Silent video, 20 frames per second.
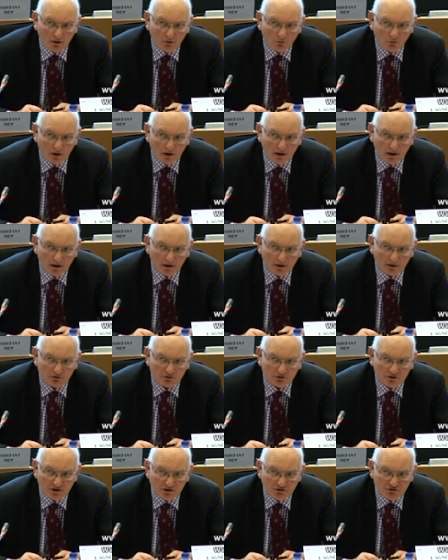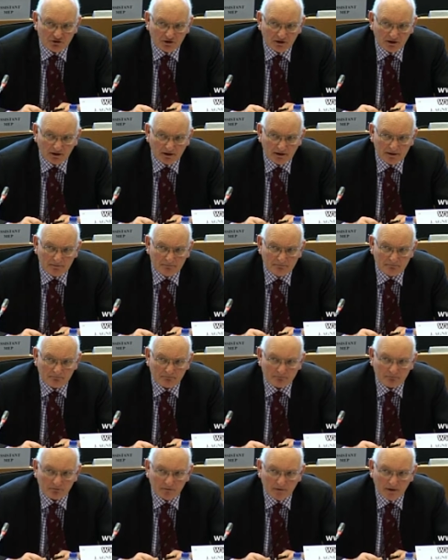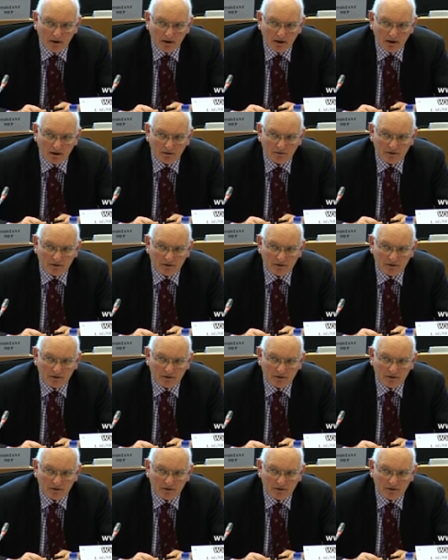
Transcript: where traditionally uh,